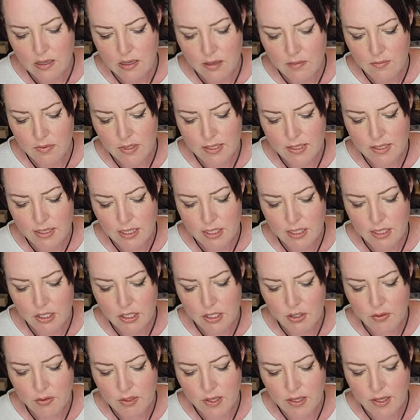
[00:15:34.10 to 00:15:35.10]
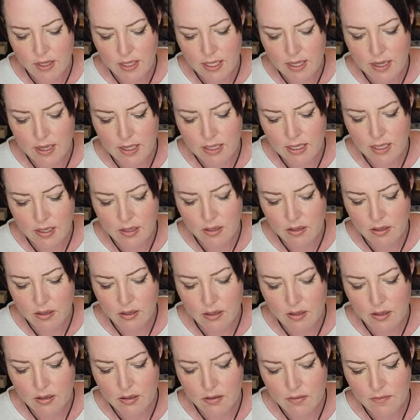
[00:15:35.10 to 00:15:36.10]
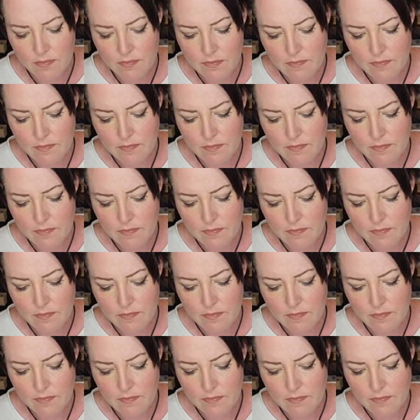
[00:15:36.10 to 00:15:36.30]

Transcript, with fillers: I'm just gonna do a thin layer